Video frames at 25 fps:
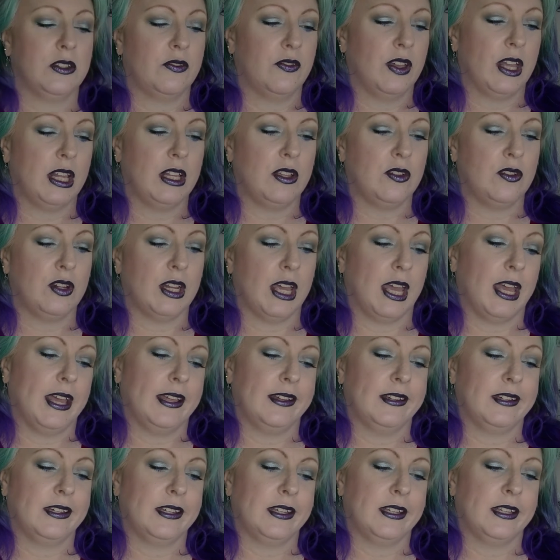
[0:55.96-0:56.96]
valued
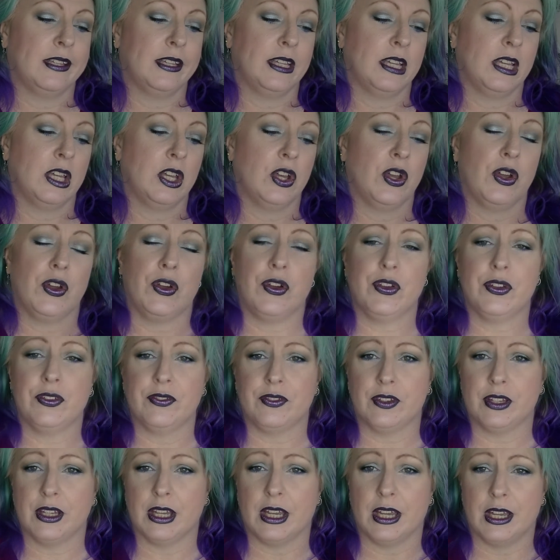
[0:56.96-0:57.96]
at
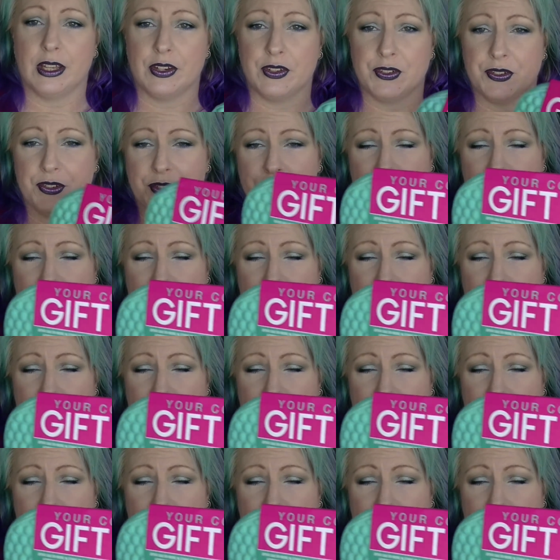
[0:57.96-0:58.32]
over $150.